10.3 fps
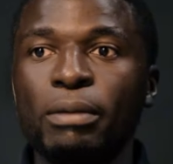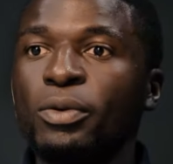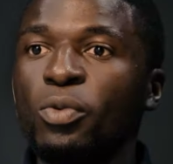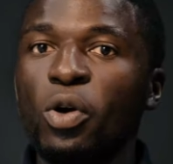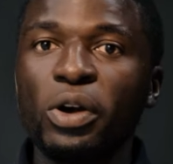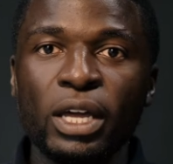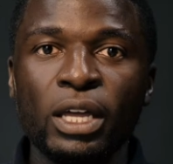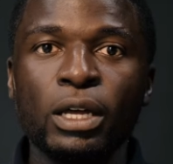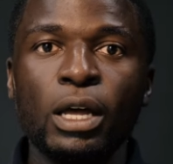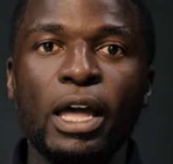might be
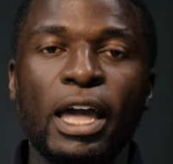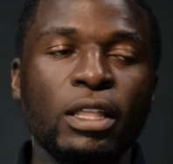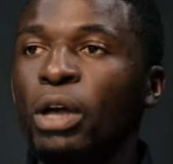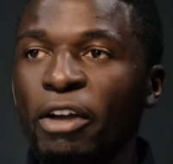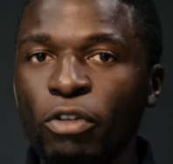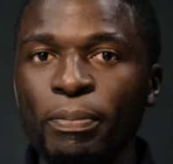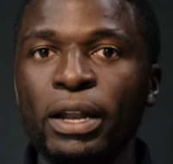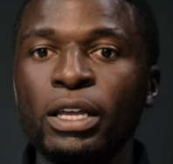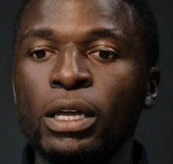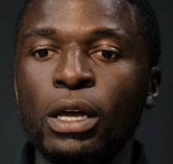walking, and
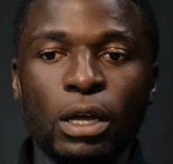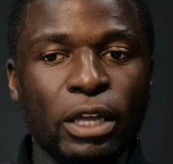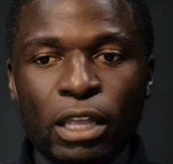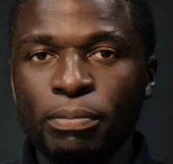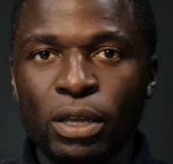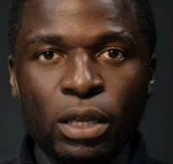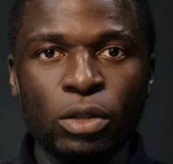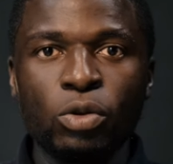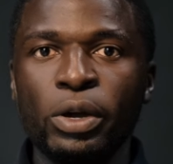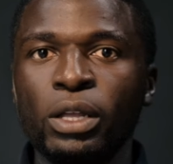everybody can
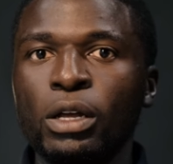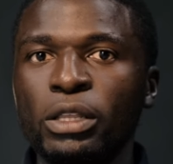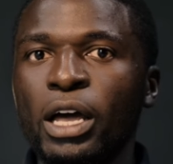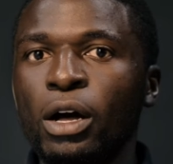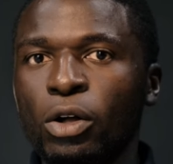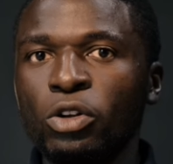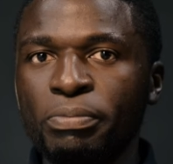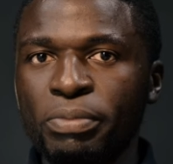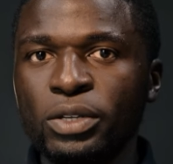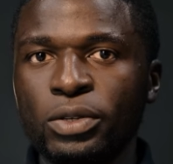be doing their
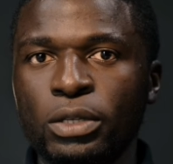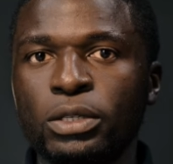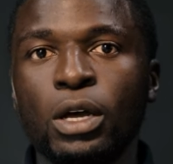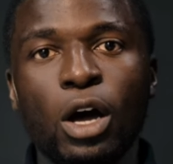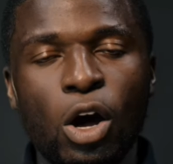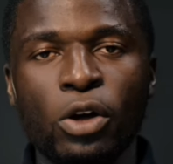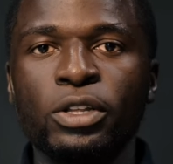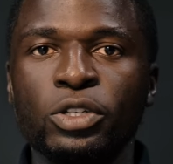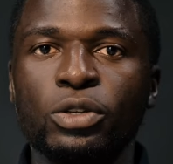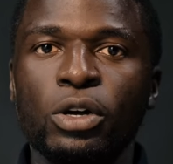own business on
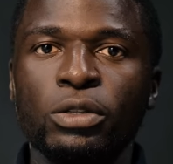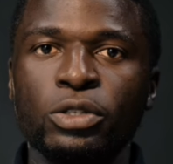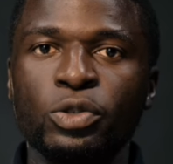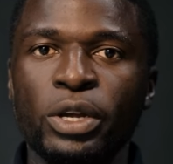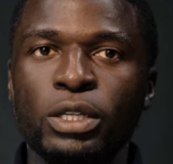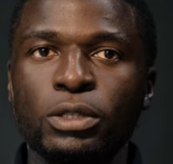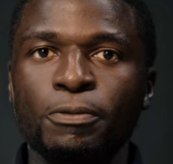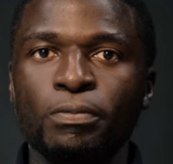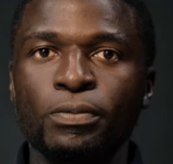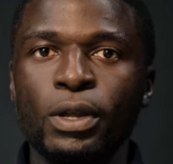the
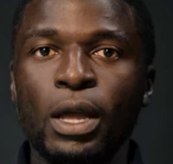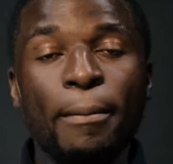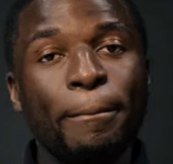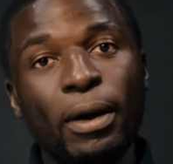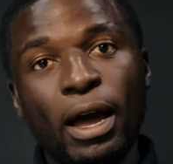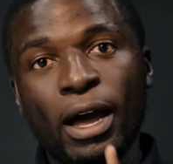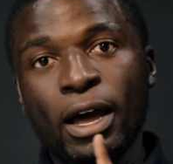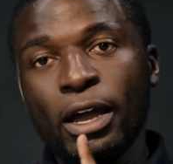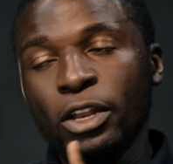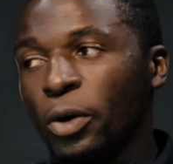streets.
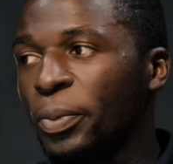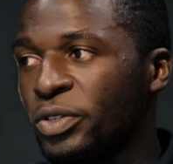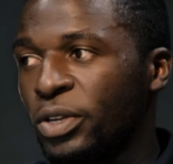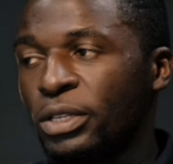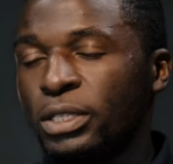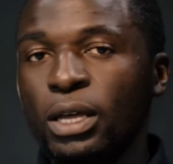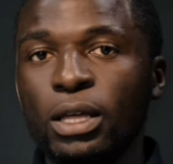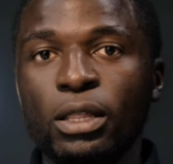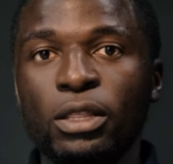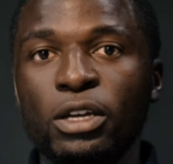In opposite,
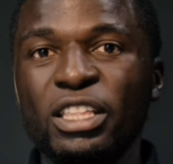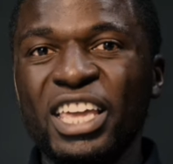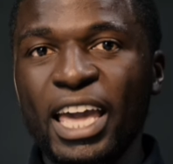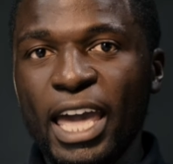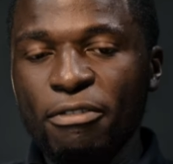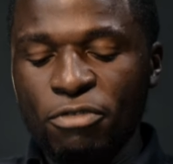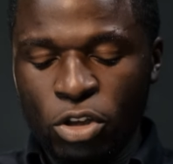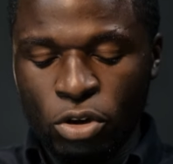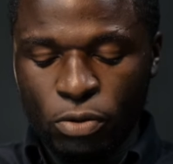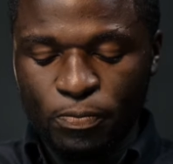the
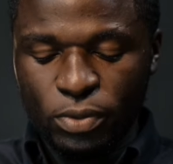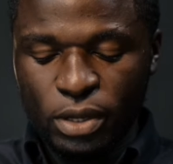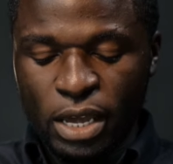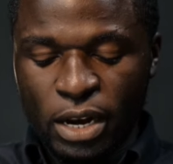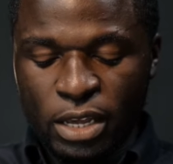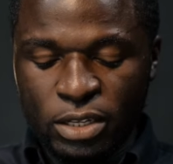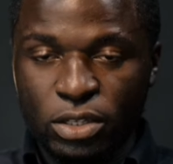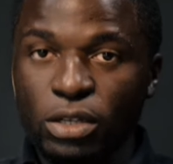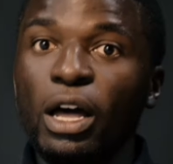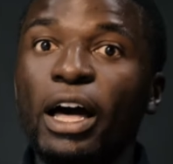avenue, it
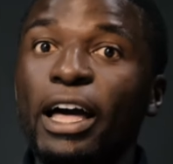is